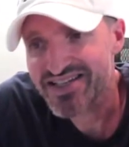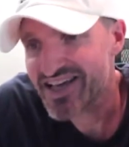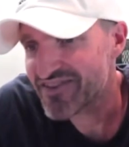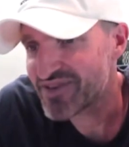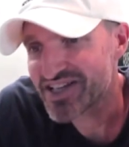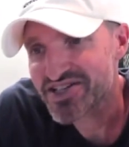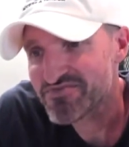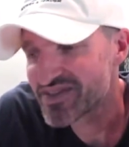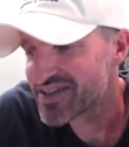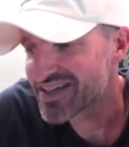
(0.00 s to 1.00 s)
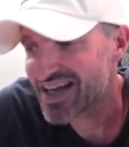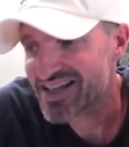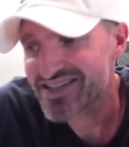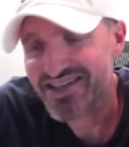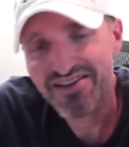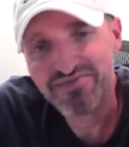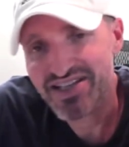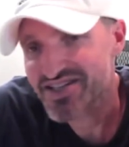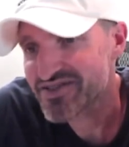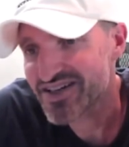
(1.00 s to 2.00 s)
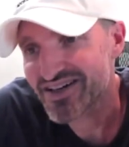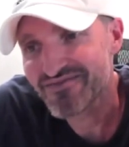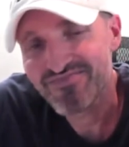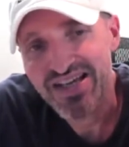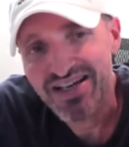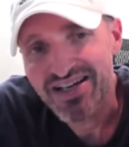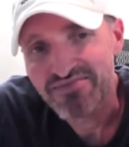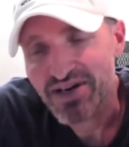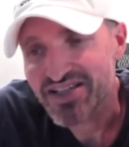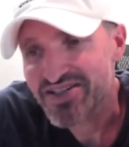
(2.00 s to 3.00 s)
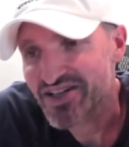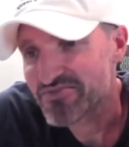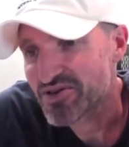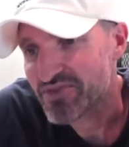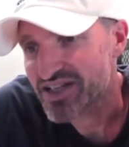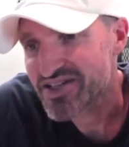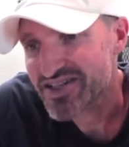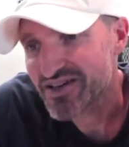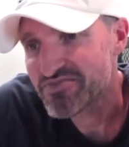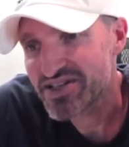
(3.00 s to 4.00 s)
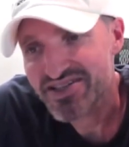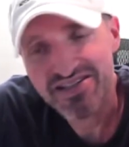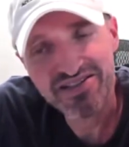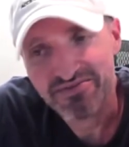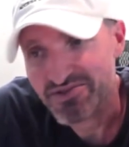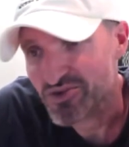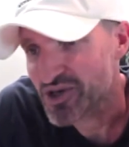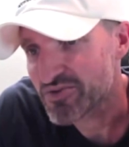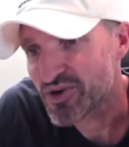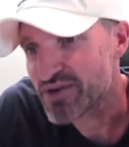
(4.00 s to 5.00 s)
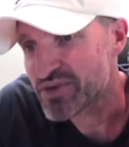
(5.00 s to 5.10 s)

saved by this. Got saved by this. Uh, by this number, by this uh, PCE number. Boy, oh boy.